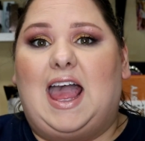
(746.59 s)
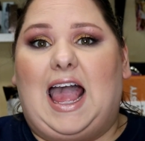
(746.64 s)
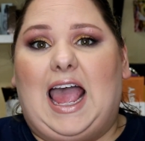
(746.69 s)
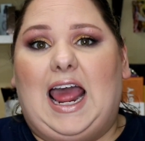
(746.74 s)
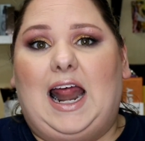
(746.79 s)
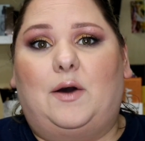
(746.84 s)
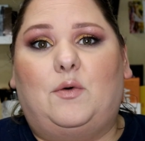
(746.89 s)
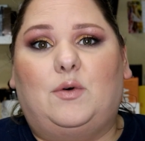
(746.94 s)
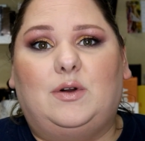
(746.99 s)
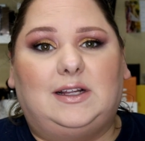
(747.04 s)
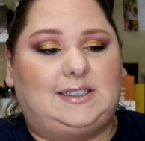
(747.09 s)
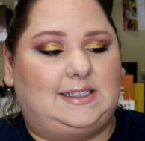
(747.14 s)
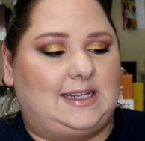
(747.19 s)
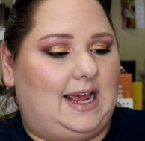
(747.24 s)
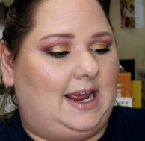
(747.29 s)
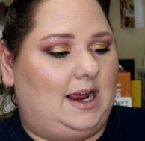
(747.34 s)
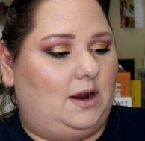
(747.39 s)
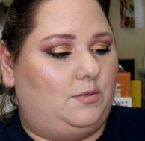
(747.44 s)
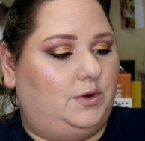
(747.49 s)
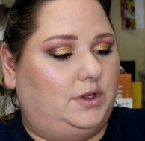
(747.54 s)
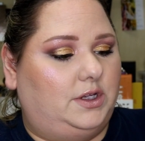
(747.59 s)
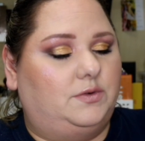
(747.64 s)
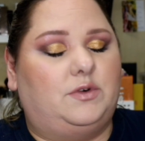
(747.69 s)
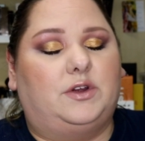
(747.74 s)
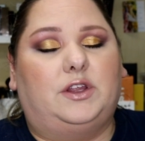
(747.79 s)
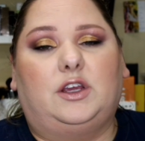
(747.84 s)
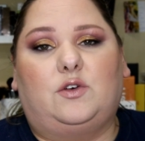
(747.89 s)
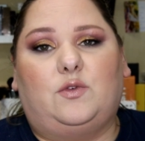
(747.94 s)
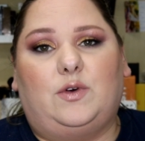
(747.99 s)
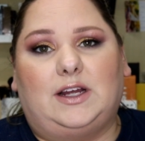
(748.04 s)
And I want to say a really,
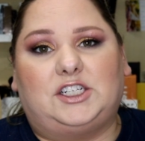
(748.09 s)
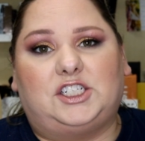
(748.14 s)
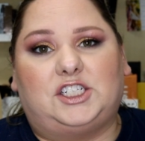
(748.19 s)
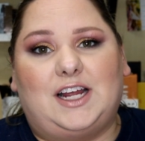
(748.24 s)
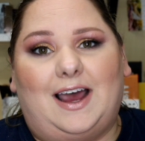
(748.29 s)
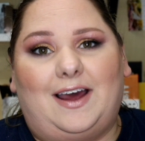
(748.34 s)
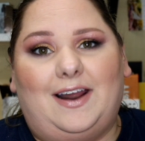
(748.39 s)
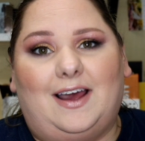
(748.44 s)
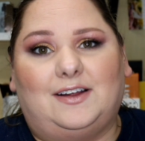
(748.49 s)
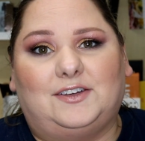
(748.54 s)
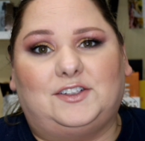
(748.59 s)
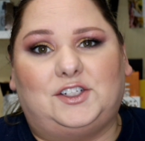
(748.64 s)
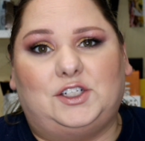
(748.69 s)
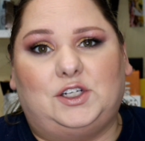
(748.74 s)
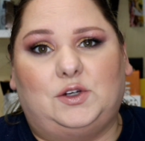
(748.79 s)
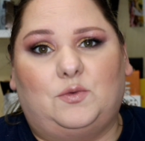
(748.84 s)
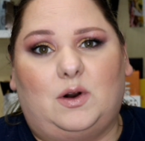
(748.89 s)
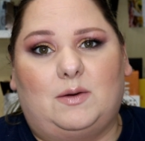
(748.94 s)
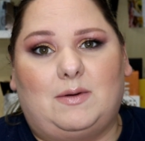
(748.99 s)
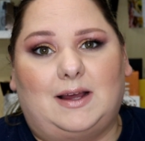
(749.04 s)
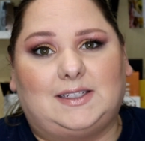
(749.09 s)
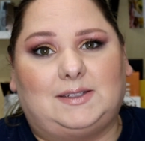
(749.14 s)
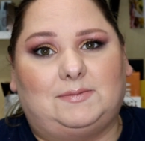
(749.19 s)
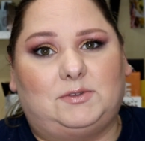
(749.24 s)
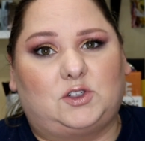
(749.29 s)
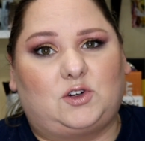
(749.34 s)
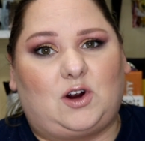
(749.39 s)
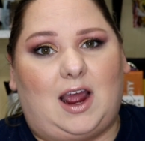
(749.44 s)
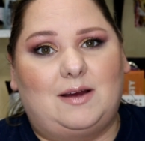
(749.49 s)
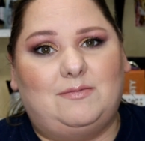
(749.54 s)
really quick shout out to one of my
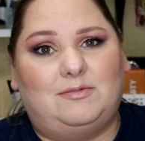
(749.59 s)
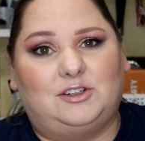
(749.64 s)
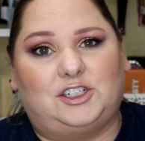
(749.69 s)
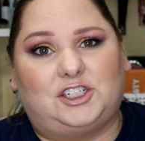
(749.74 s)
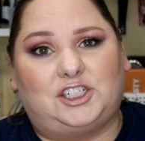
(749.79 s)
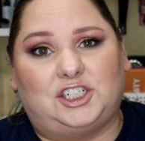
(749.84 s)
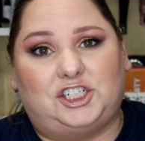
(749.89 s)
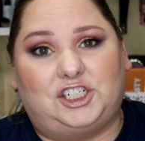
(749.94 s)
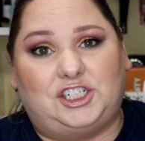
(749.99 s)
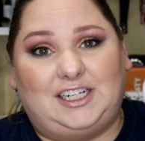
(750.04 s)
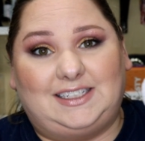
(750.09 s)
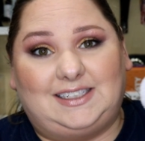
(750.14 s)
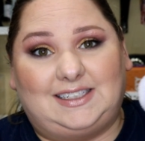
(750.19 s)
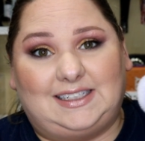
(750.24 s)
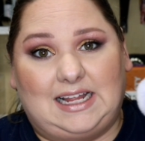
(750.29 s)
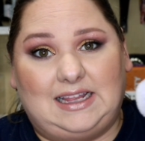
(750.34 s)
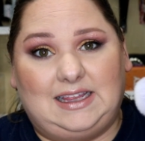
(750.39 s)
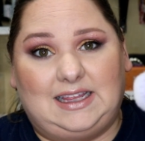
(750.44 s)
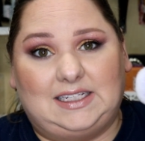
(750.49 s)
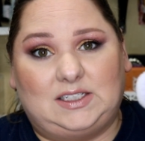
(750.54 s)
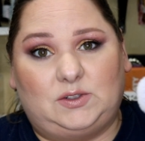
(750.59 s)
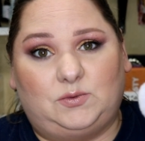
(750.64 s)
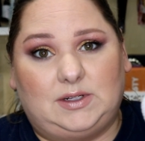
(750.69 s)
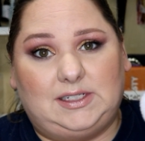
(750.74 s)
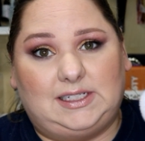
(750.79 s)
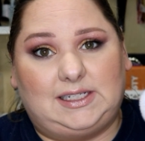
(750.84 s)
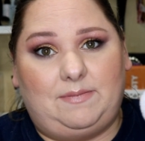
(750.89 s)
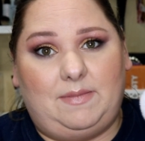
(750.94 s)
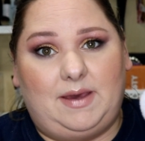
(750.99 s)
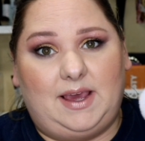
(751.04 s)
subscribers. She sent this
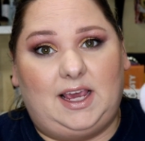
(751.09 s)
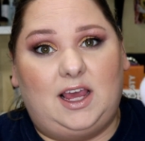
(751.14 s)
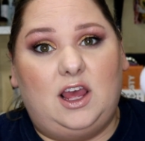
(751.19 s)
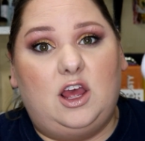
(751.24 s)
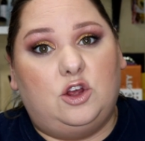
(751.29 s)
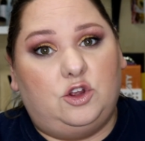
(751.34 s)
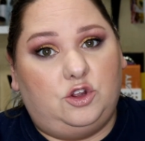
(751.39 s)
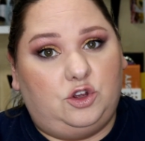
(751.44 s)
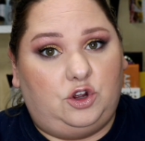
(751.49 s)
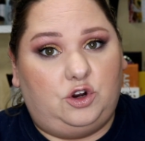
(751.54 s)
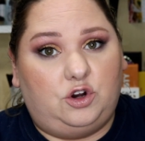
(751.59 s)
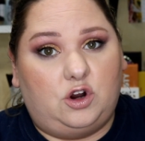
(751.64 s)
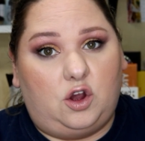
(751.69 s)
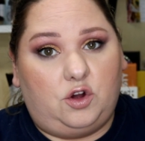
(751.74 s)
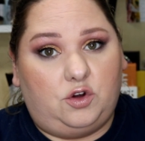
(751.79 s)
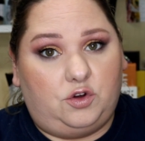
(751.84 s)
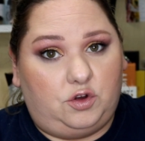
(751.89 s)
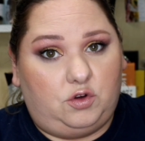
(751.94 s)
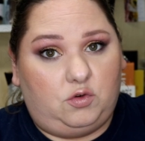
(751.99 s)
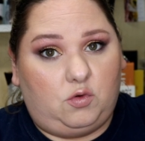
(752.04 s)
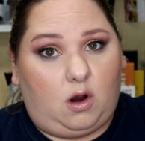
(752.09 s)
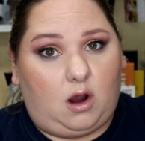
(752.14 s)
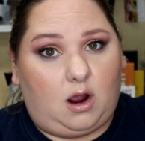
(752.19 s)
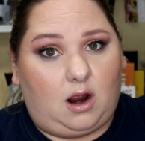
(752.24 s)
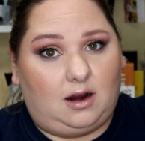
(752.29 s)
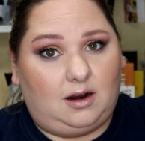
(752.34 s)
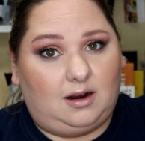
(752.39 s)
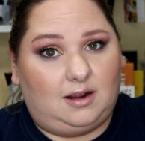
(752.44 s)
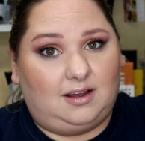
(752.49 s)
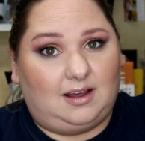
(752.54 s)
one to me. You know who you
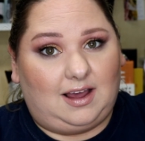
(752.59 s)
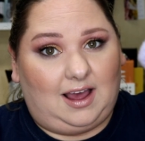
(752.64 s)
are.